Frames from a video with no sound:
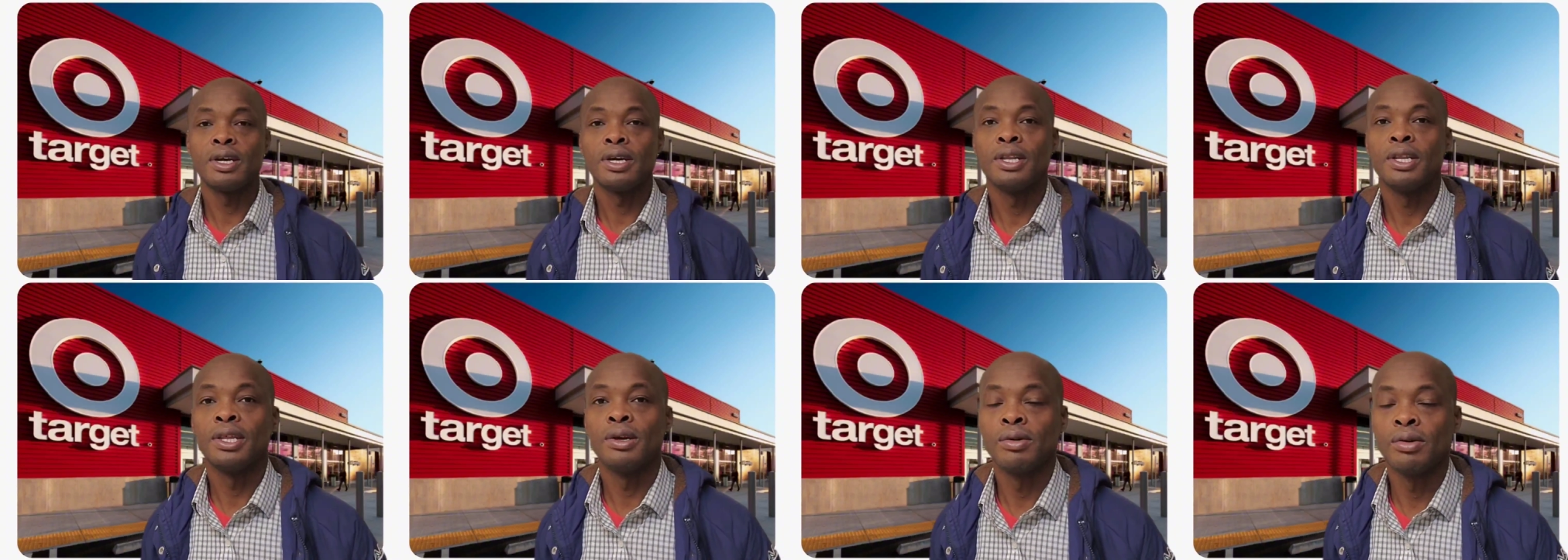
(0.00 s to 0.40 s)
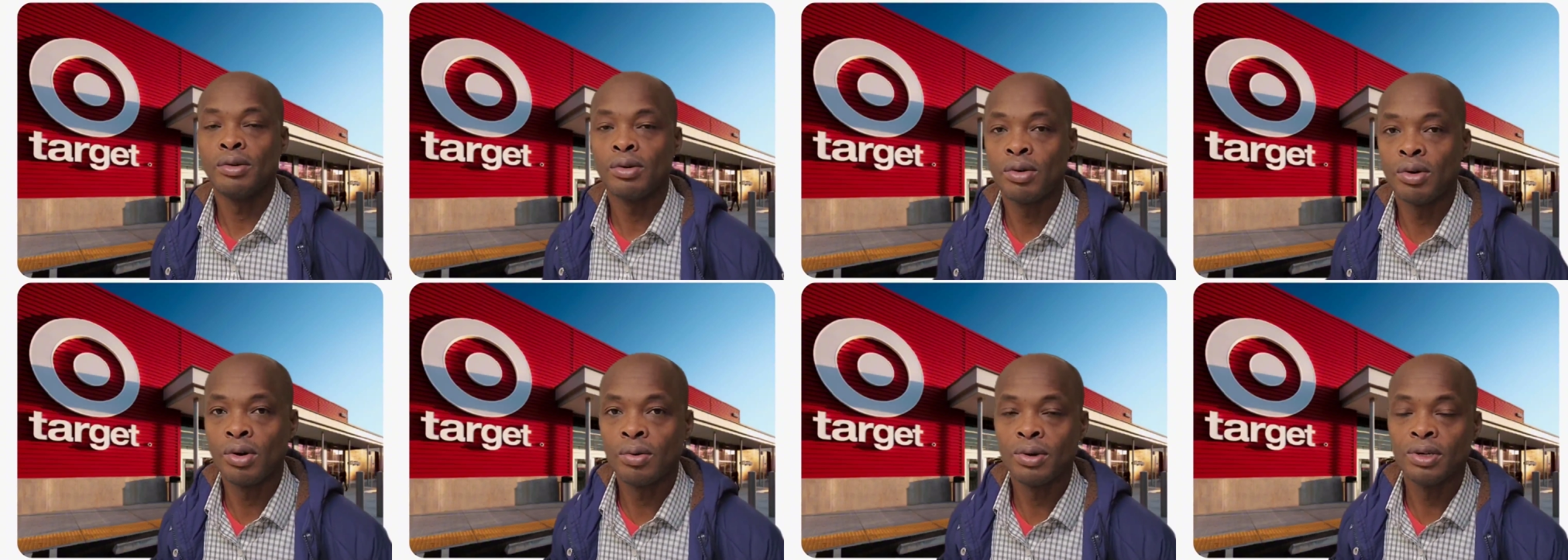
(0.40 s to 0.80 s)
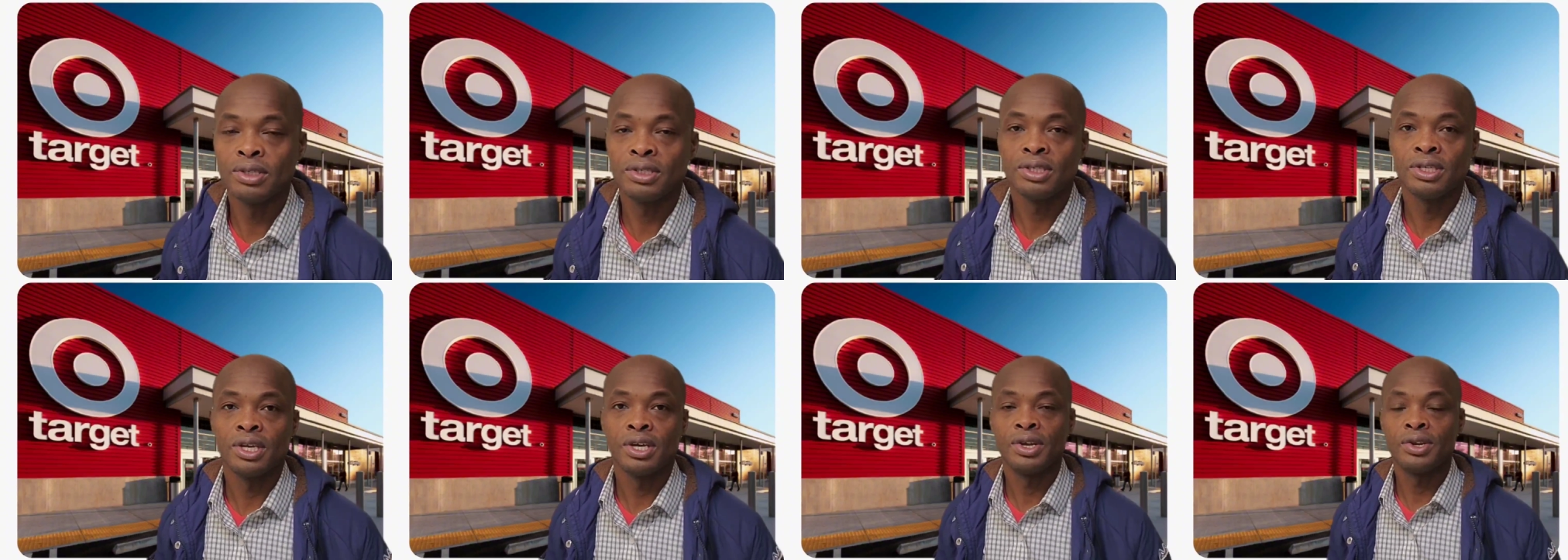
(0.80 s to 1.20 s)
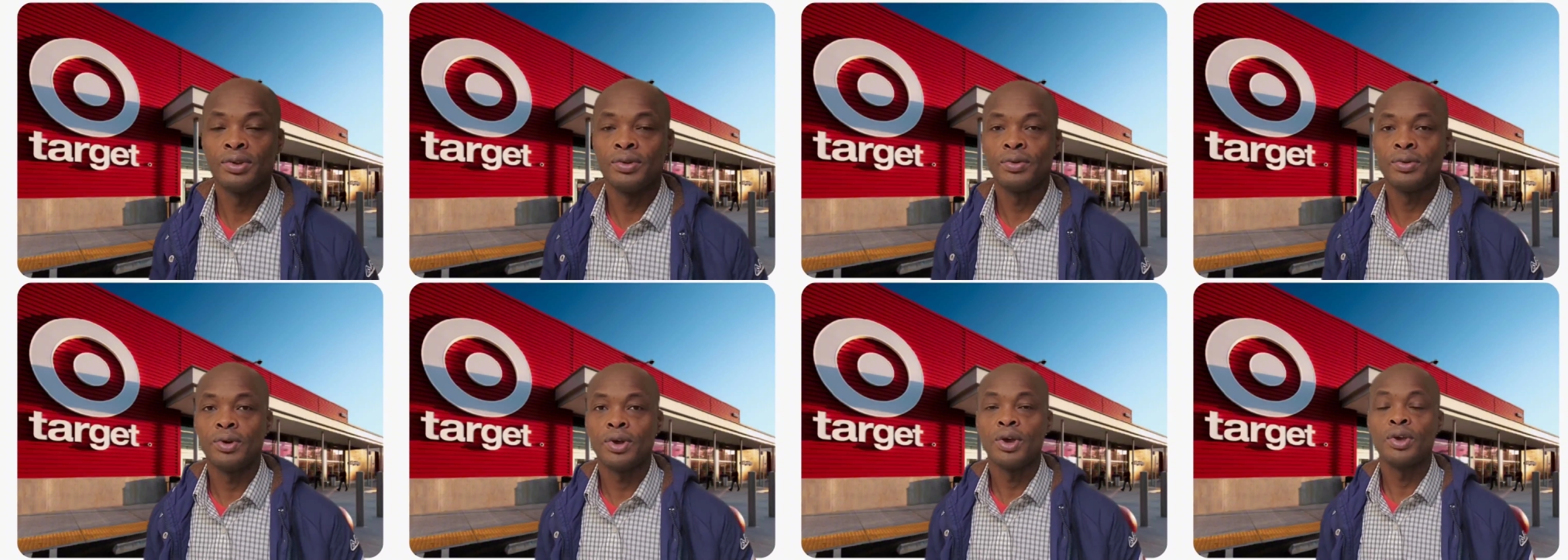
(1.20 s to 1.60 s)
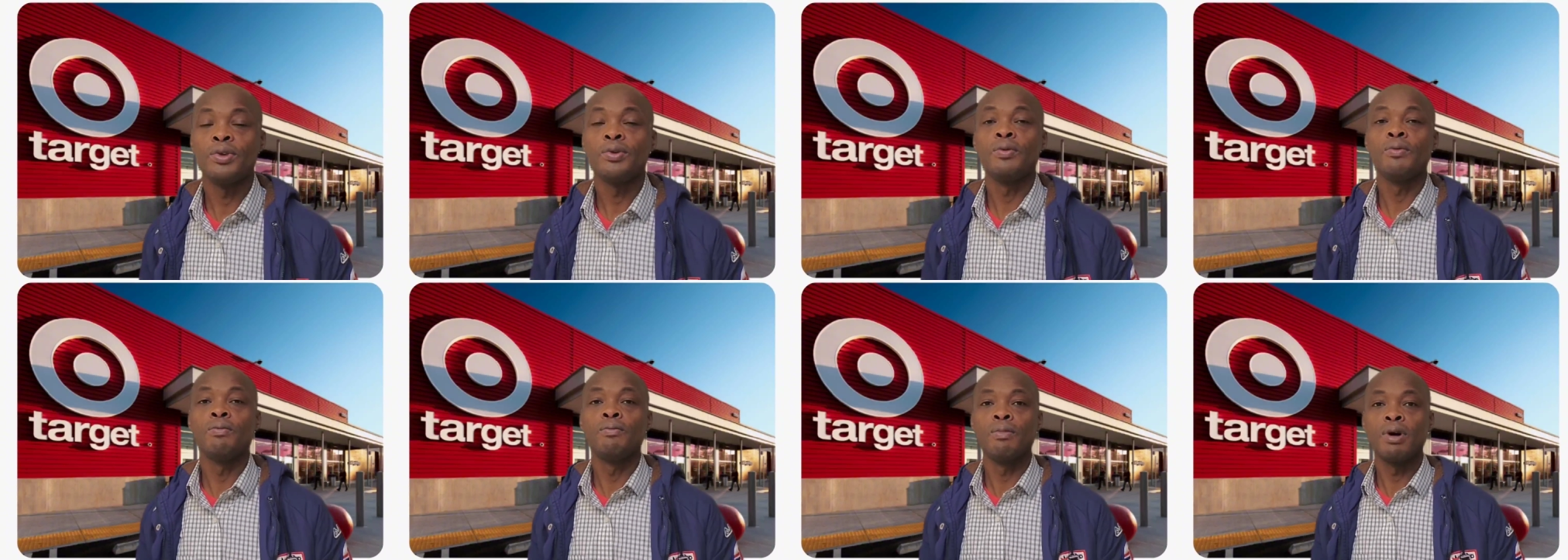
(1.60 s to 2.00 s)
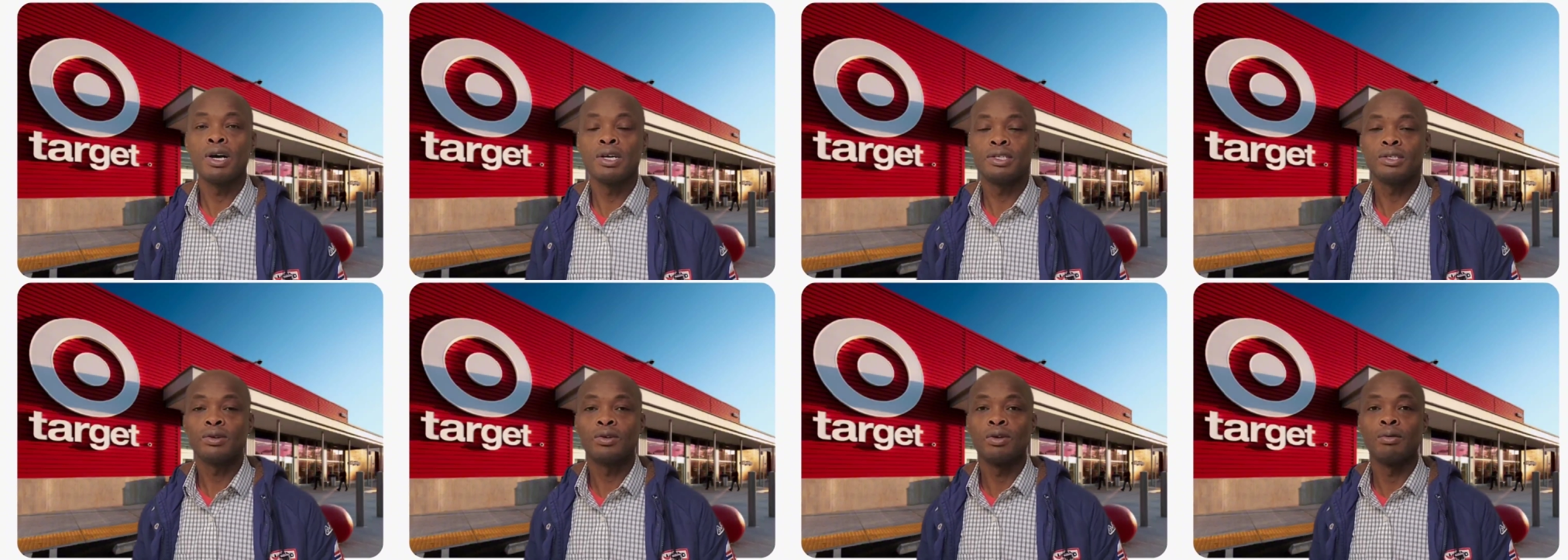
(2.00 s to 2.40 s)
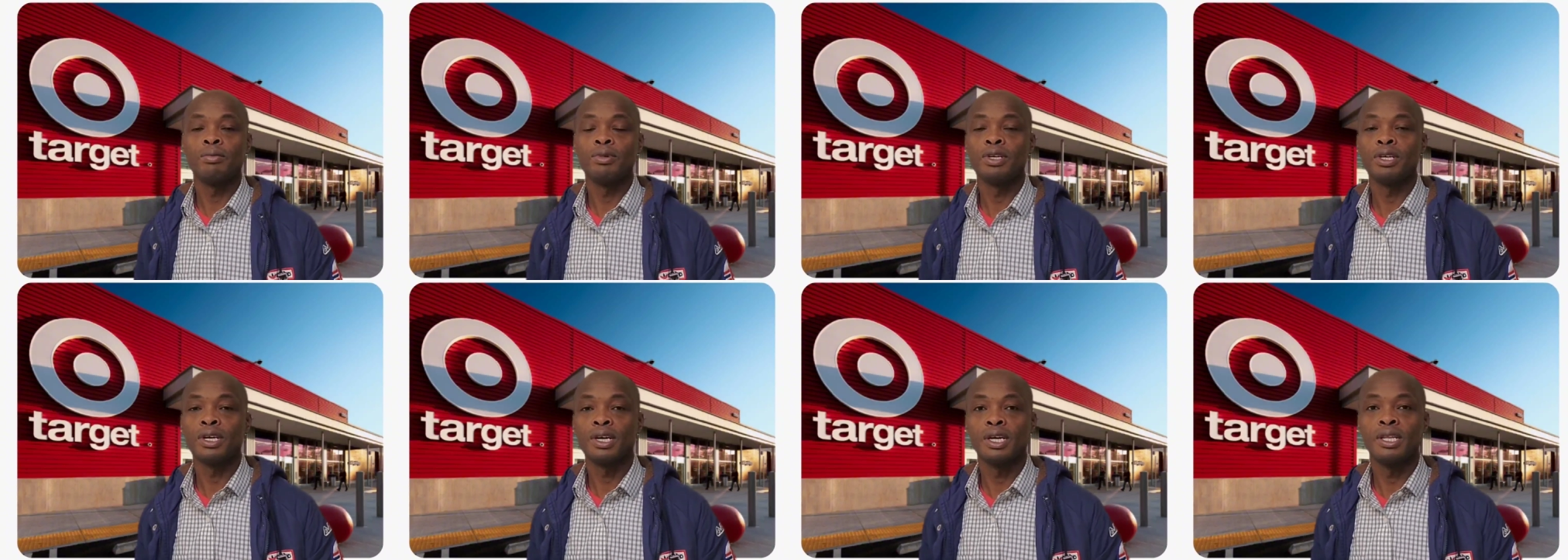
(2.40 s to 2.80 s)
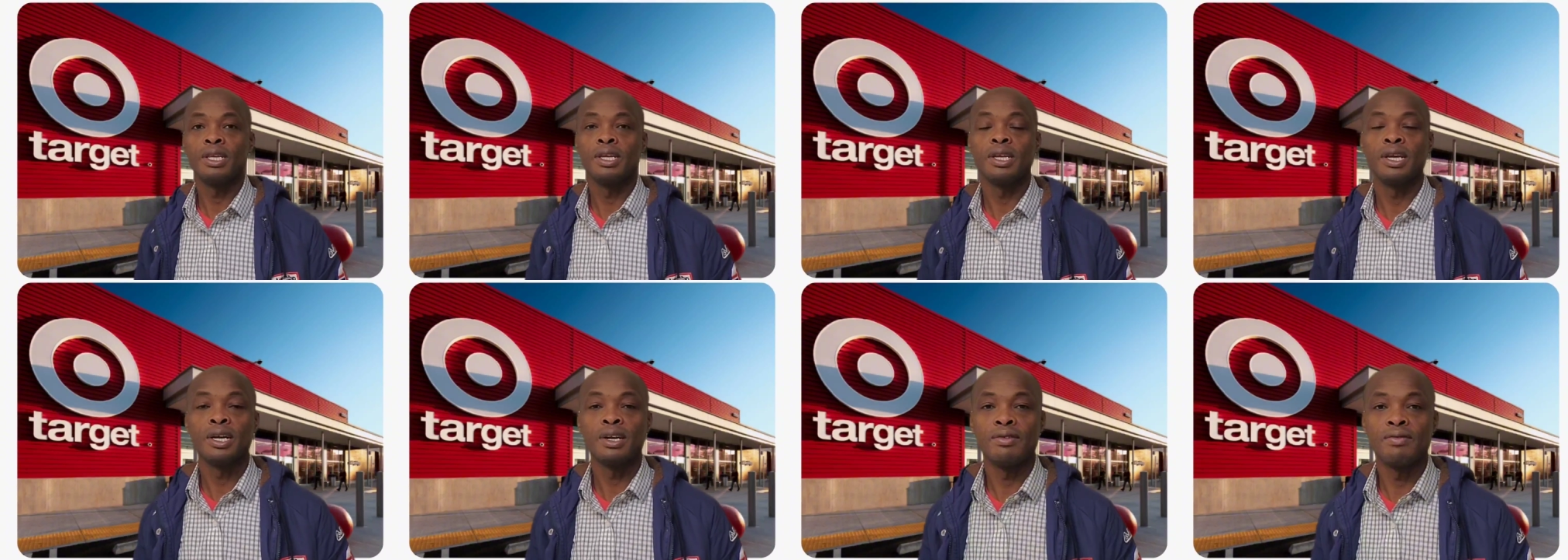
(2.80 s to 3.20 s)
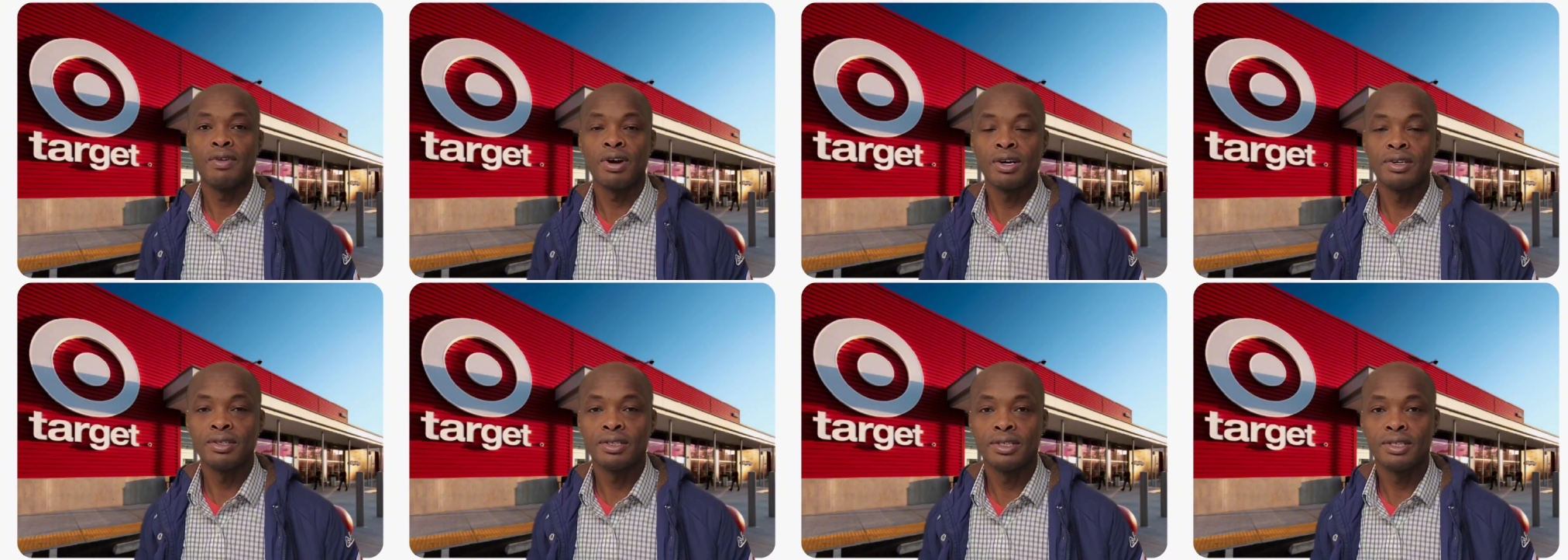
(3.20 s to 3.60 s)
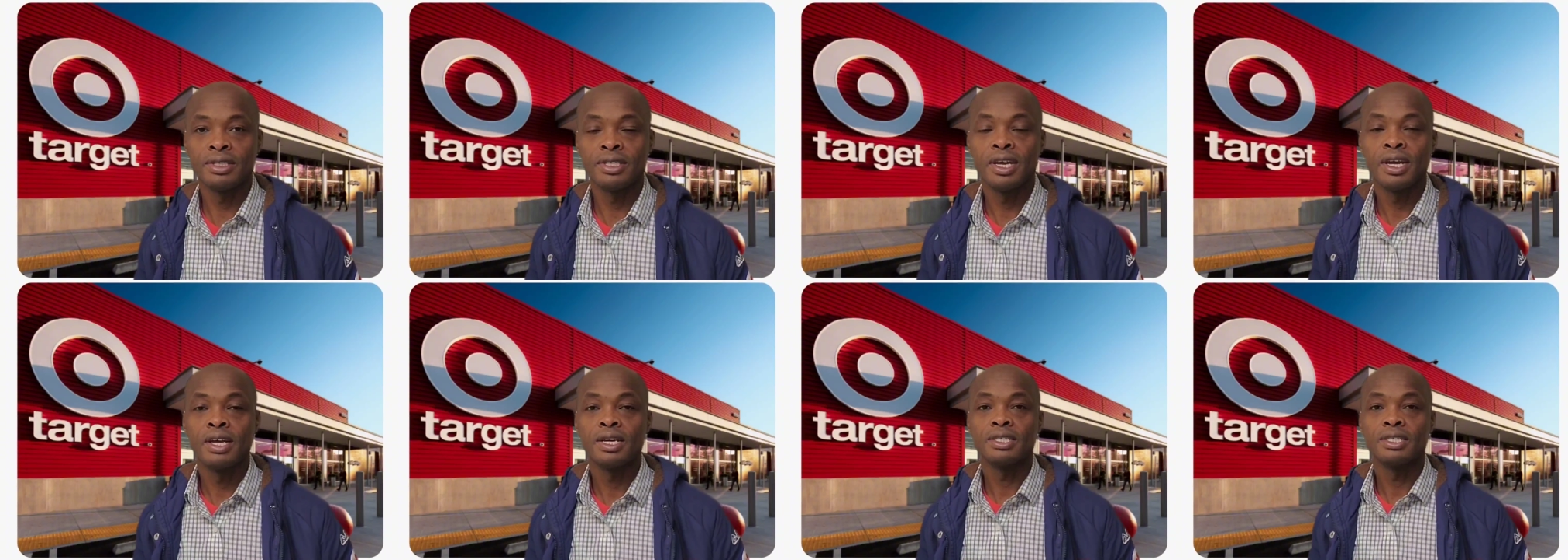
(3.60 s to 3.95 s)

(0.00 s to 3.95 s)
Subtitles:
they will always tell you, you must communicate in advance